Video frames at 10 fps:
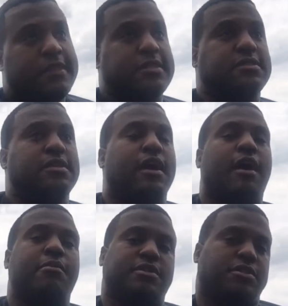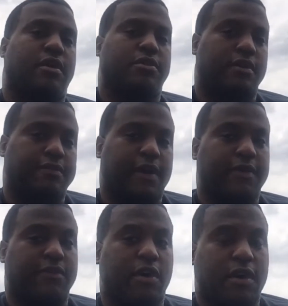to see how much an
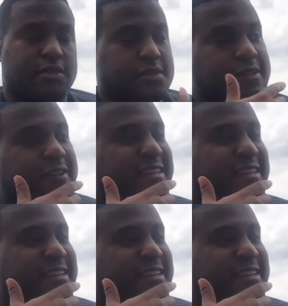R35 costs.